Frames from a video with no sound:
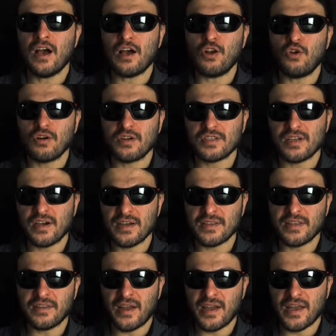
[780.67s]
alongside
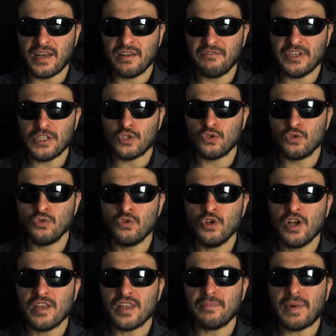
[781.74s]
the Diana V2,
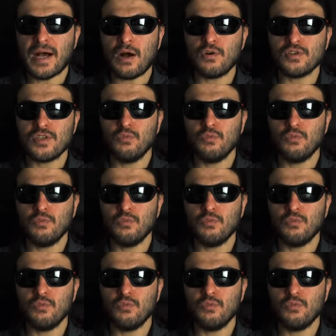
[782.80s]
the Bowers